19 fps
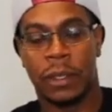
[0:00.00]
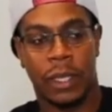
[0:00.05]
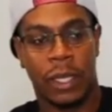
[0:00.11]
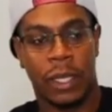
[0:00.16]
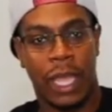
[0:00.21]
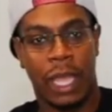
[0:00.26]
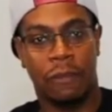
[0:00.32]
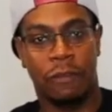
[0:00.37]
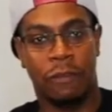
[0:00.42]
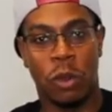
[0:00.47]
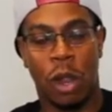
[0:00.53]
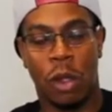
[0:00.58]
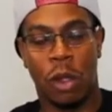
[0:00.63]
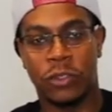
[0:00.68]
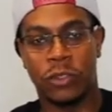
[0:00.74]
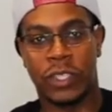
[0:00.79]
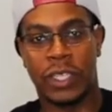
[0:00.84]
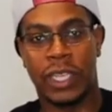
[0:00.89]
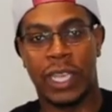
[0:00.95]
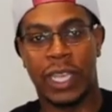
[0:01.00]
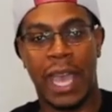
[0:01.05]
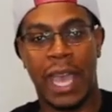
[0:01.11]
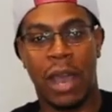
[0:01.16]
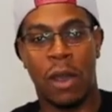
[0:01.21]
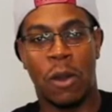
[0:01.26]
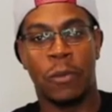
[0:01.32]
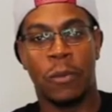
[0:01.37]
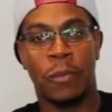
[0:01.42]
If you don't stick
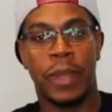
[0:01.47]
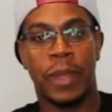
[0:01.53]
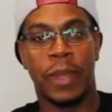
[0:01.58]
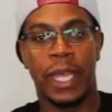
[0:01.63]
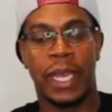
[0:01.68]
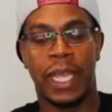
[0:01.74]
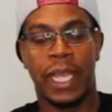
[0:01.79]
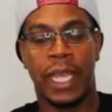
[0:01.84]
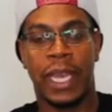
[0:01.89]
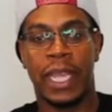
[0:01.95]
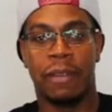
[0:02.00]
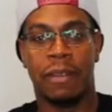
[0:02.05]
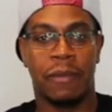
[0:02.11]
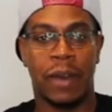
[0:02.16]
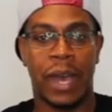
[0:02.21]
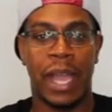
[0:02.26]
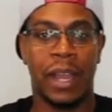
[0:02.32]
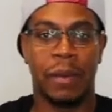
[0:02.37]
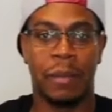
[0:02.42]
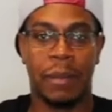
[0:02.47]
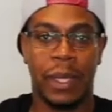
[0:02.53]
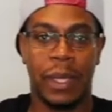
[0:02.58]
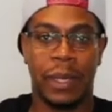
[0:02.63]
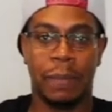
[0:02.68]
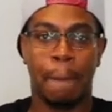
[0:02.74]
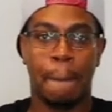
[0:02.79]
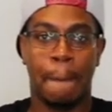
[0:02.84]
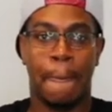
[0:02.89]
out in any
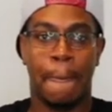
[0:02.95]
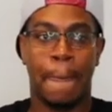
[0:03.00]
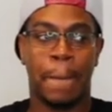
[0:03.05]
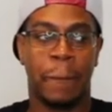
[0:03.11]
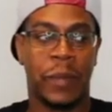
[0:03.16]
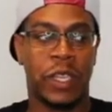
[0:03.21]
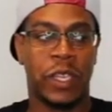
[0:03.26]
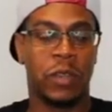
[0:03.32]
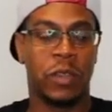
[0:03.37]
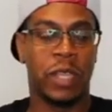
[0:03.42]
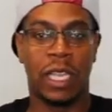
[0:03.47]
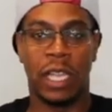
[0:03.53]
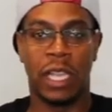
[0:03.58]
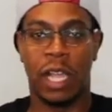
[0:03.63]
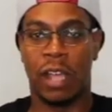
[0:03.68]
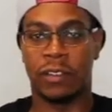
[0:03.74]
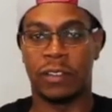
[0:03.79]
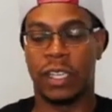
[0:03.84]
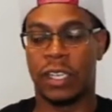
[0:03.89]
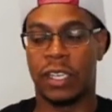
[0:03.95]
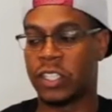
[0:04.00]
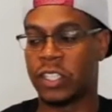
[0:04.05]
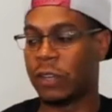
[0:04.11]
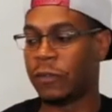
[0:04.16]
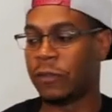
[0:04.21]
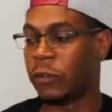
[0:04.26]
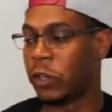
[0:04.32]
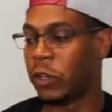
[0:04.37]
environment, I mean, you get lost in the
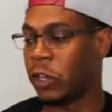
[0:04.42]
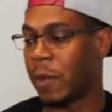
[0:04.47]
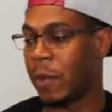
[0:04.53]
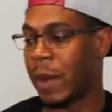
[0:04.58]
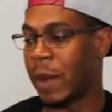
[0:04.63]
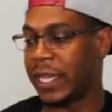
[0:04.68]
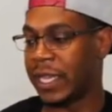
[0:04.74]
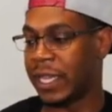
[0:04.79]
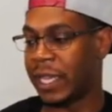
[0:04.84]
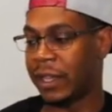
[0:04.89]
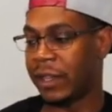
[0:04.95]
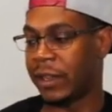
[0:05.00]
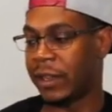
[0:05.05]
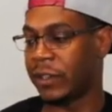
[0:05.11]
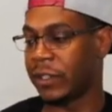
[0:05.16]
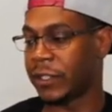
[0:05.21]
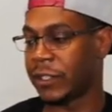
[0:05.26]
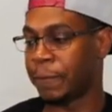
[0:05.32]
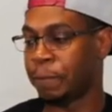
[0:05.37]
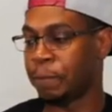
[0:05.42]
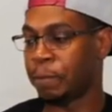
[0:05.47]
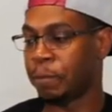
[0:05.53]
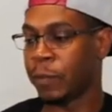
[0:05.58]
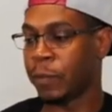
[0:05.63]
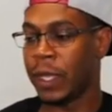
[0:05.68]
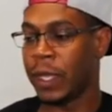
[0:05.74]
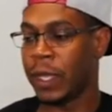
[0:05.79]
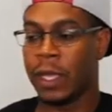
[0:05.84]
shuffle and nobody cares.
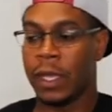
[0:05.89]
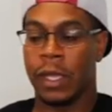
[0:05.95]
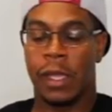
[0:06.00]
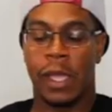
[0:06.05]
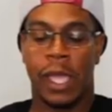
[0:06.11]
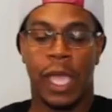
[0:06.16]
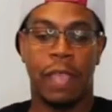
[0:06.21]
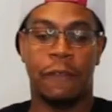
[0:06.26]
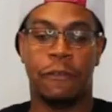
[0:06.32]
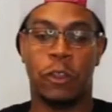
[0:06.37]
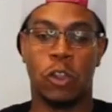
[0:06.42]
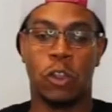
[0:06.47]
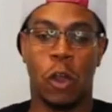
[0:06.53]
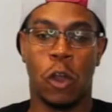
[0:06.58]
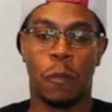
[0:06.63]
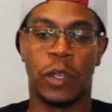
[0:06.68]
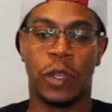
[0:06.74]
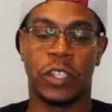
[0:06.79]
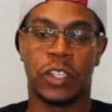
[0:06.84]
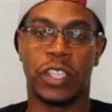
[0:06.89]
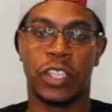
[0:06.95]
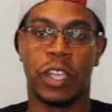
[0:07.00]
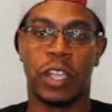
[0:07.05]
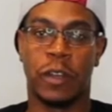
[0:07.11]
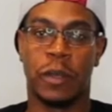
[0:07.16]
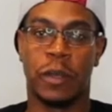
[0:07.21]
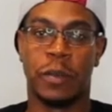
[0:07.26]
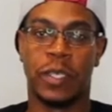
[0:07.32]
If you don't put yourself
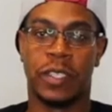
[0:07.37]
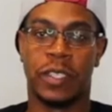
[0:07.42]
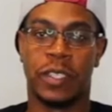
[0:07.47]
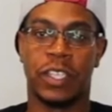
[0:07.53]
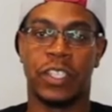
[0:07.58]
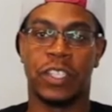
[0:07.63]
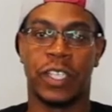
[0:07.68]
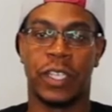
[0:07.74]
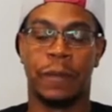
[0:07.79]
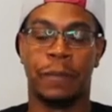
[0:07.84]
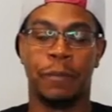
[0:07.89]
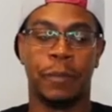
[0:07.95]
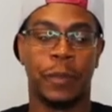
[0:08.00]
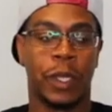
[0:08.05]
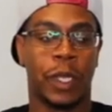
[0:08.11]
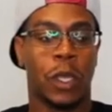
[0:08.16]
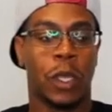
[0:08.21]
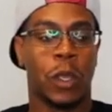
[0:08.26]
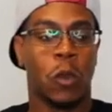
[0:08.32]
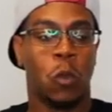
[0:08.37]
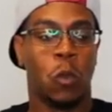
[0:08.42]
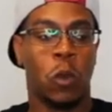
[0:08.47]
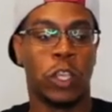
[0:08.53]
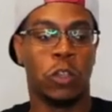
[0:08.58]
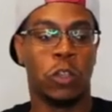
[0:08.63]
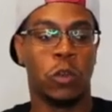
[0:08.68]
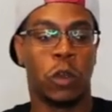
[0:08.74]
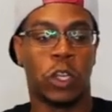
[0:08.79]
in a position where
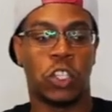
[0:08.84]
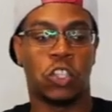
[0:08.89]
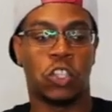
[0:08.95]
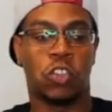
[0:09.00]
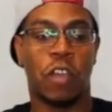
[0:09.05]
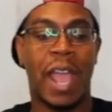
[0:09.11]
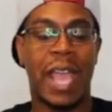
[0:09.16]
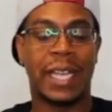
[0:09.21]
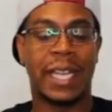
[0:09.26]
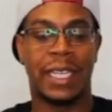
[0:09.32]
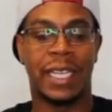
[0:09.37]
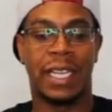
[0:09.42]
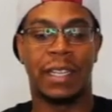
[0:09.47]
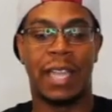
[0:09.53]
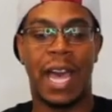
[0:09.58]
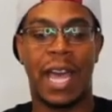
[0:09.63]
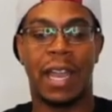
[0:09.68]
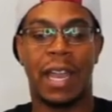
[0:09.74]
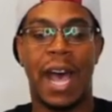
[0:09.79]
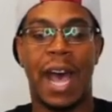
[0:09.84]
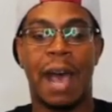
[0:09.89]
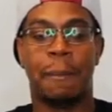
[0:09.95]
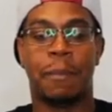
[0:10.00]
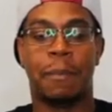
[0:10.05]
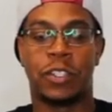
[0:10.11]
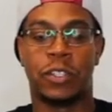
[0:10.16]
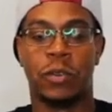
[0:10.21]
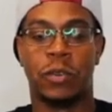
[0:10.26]
you're attracting a lot of
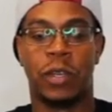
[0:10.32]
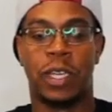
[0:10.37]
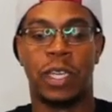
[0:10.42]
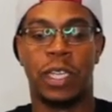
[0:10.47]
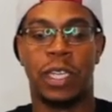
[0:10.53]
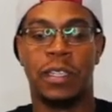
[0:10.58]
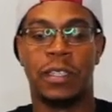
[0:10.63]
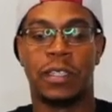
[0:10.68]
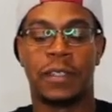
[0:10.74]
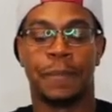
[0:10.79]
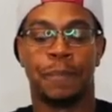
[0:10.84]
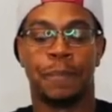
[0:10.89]
opportunities,